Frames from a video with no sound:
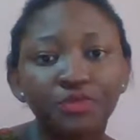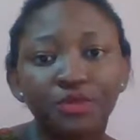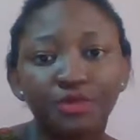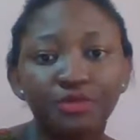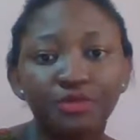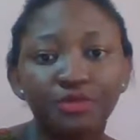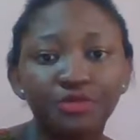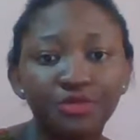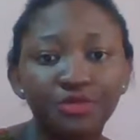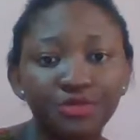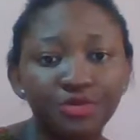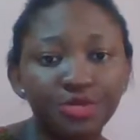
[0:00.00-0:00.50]

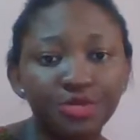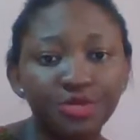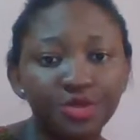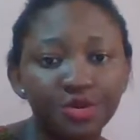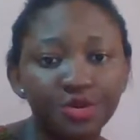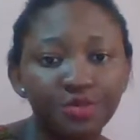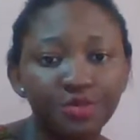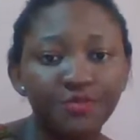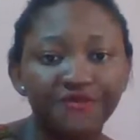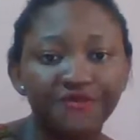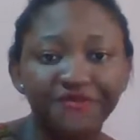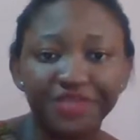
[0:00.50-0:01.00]
YouTube
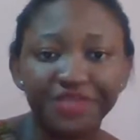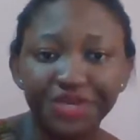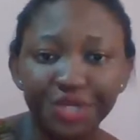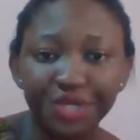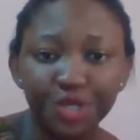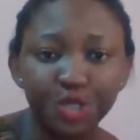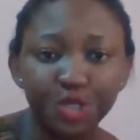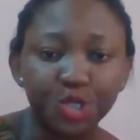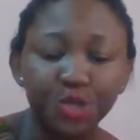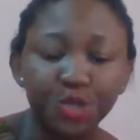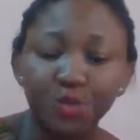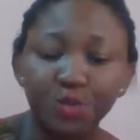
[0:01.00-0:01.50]
videos
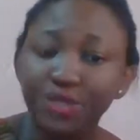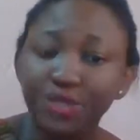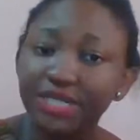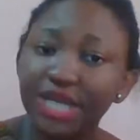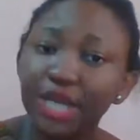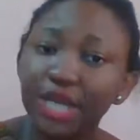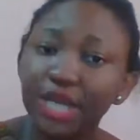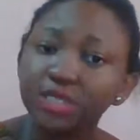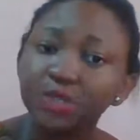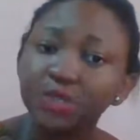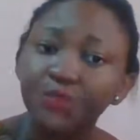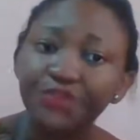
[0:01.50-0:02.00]
to reach out
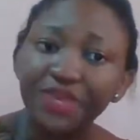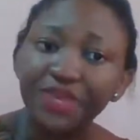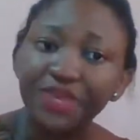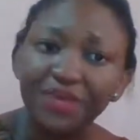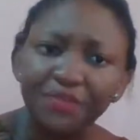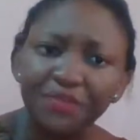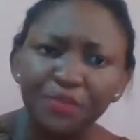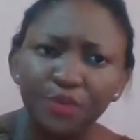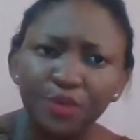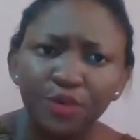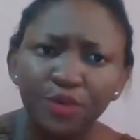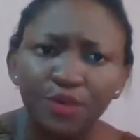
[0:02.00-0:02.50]
to
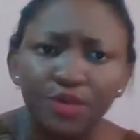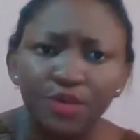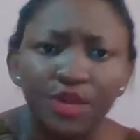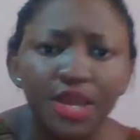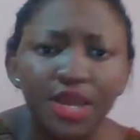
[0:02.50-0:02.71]
people.